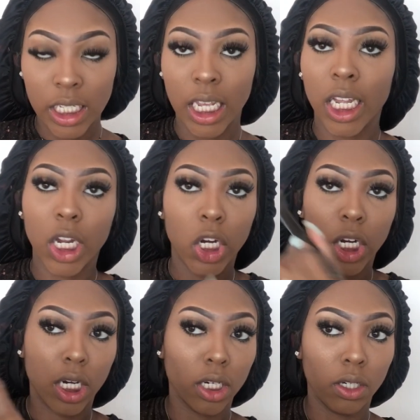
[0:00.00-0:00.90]
stick
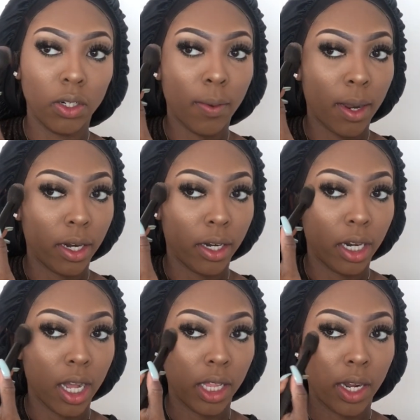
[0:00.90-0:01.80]
girl, no matter the
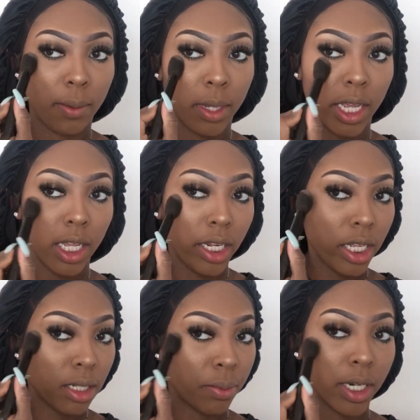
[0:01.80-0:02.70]
color. I mean,
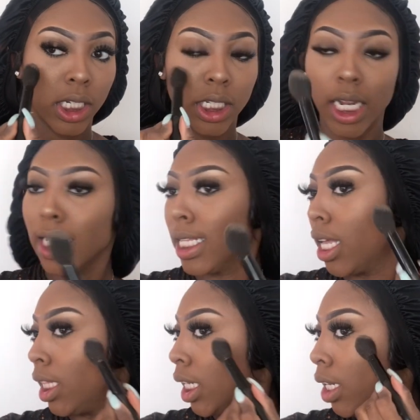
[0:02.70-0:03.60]
it is pretty shades
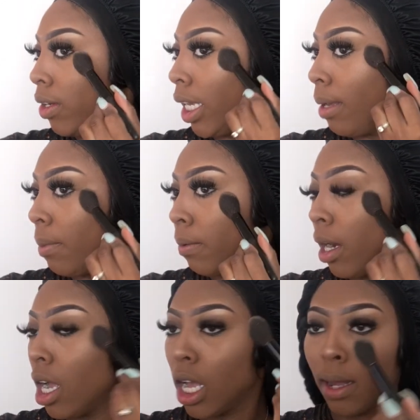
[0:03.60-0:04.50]
out there, don't get me
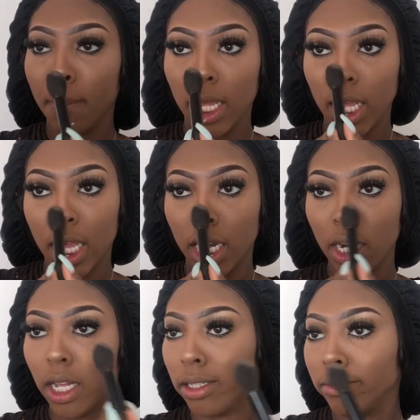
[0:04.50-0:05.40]
wrong, but I
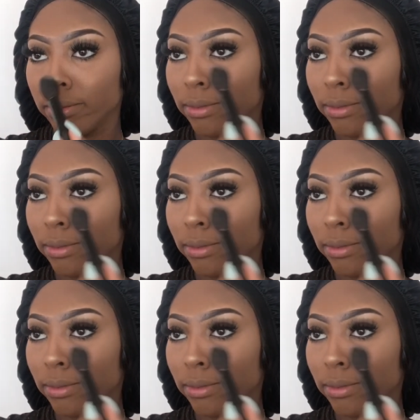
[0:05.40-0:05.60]
don't know.